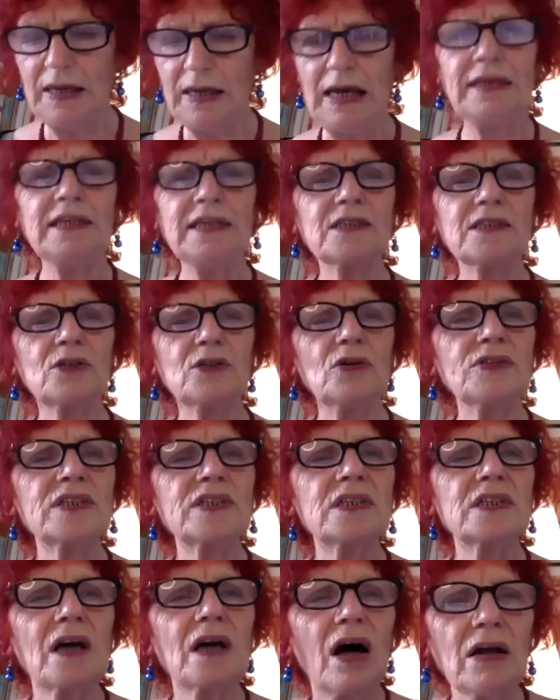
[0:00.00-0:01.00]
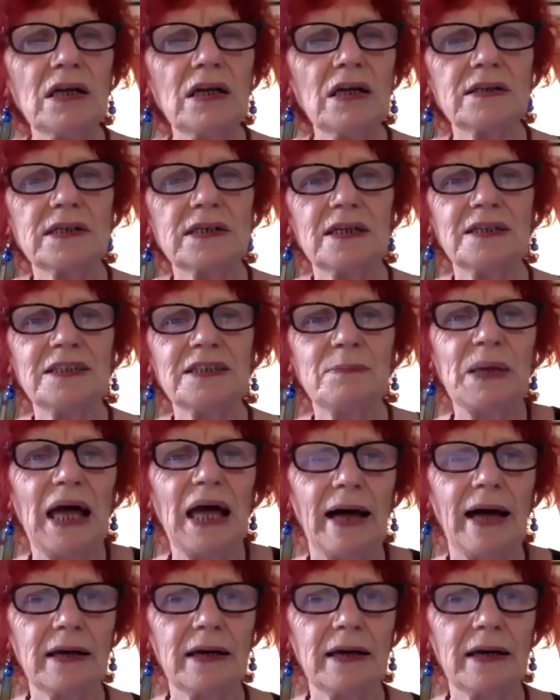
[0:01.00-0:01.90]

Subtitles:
And it's called Scarlet and Black.